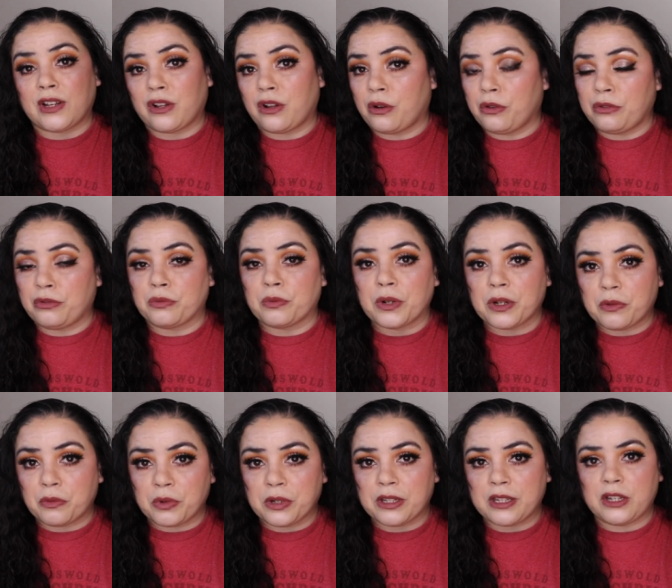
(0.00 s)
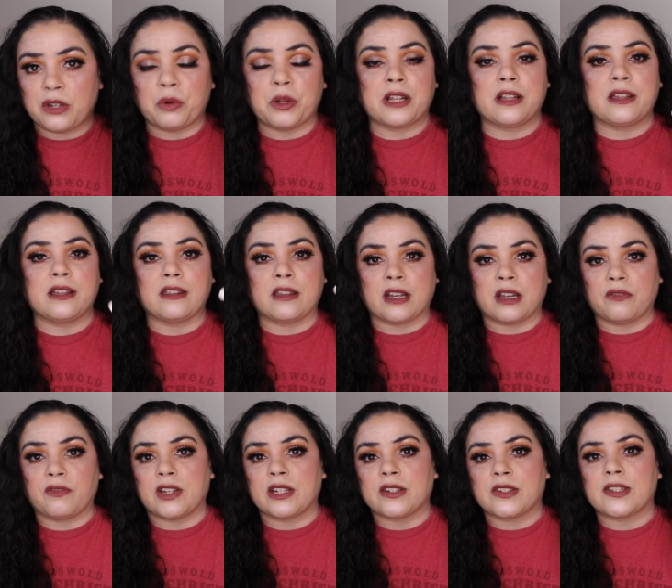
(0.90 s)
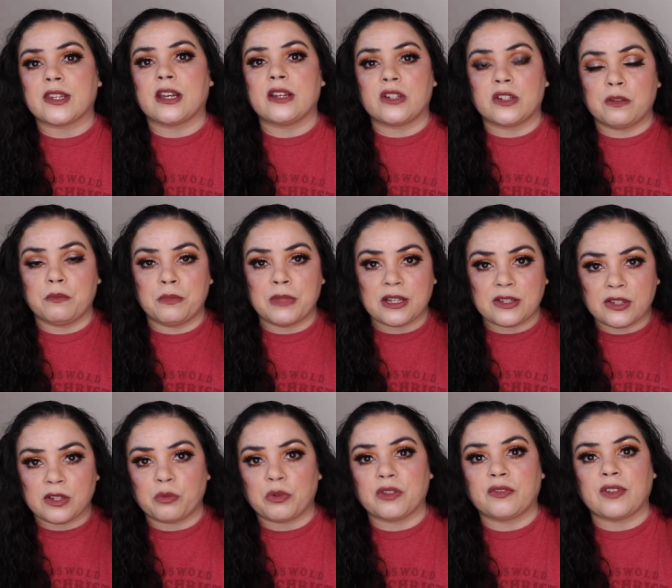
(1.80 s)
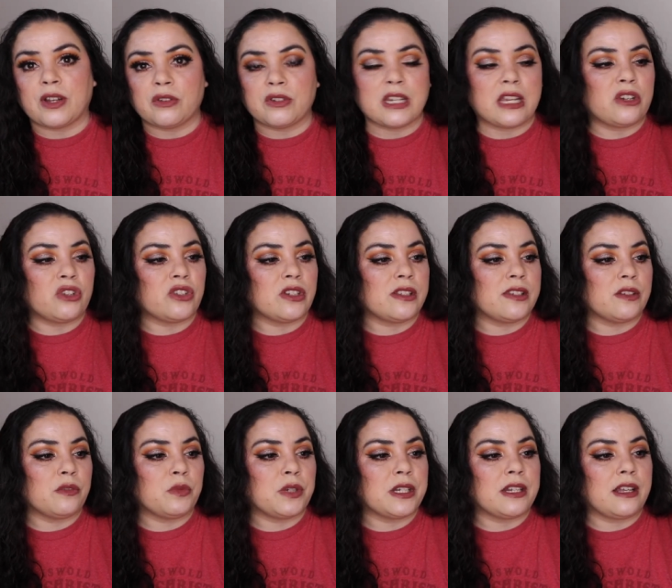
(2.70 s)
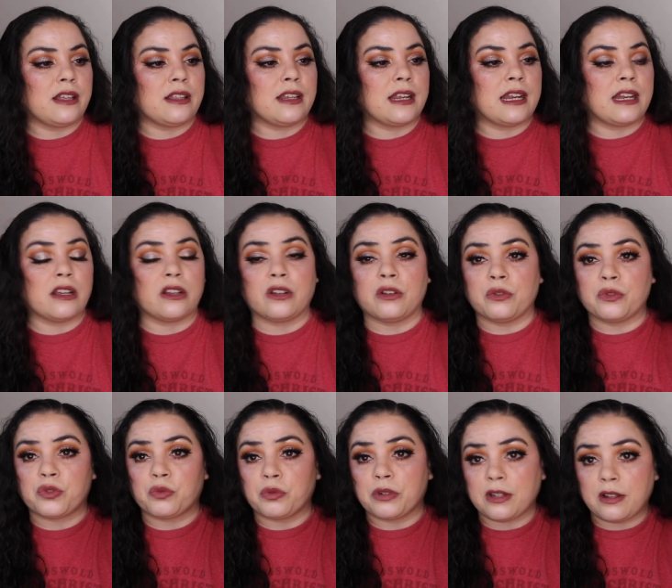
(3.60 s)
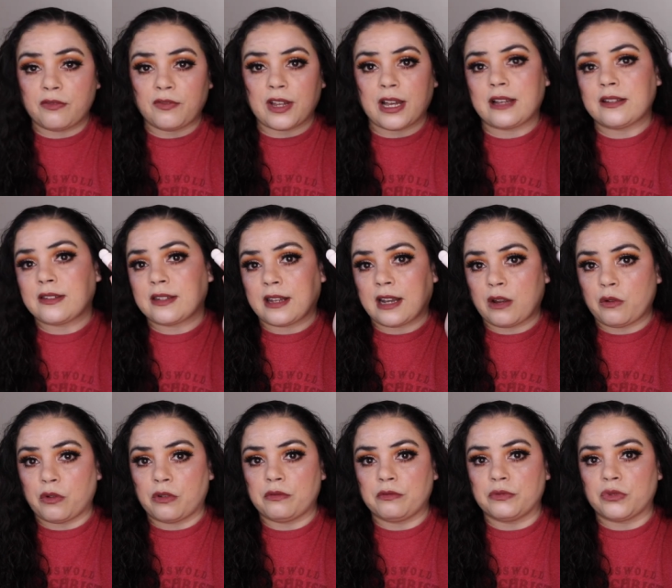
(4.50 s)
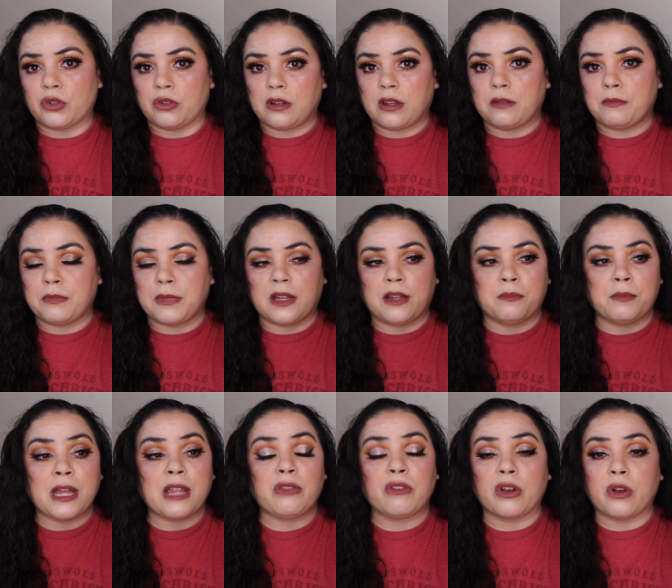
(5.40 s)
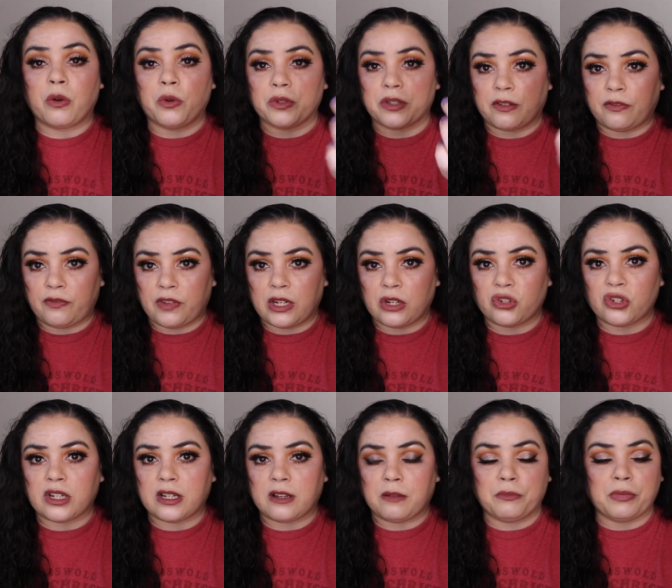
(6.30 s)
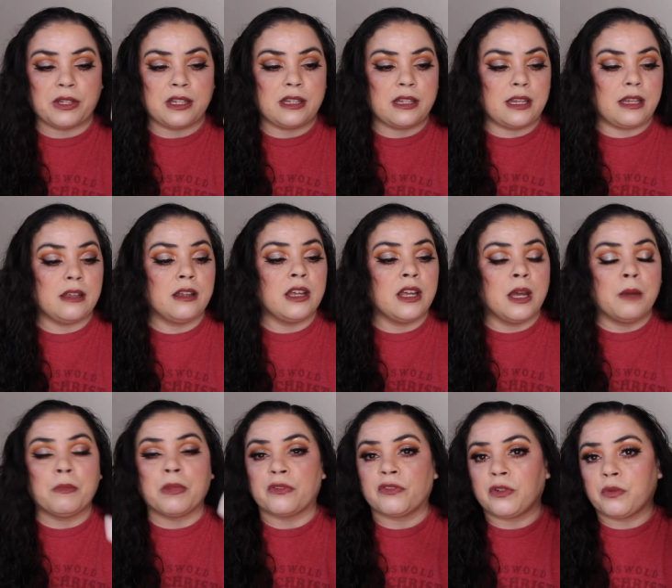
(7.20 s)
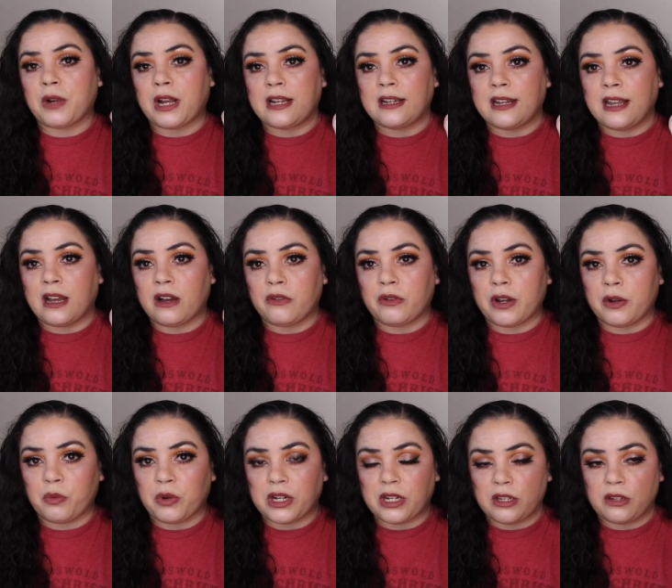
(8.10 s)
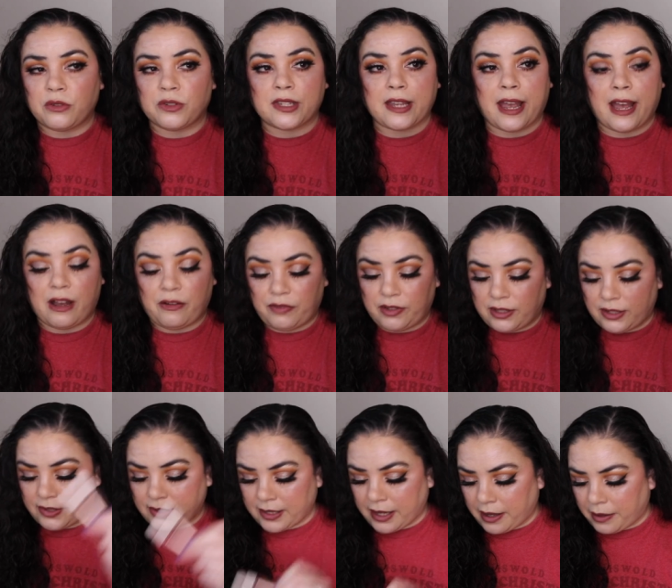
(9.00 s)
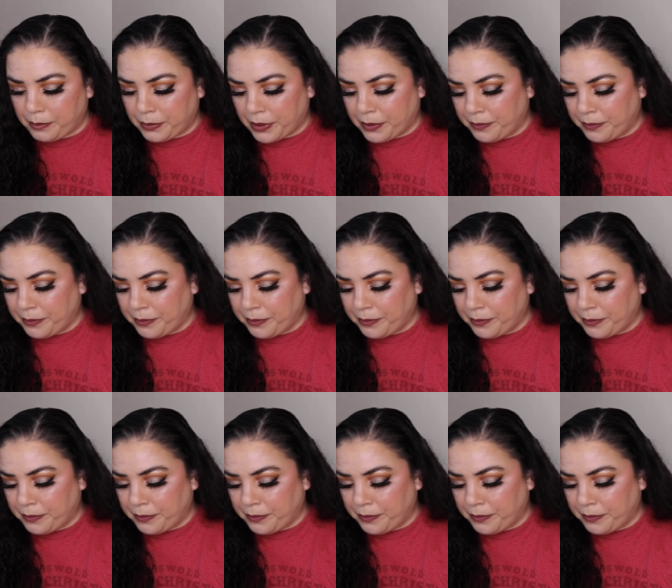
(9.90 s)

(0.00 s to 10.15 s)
go through it really quickly, like if I decide to mix it with foundations and whatnot, and it goes really fast, then I will amend the goal to finish it completely. But for right now, I want to use half of this up.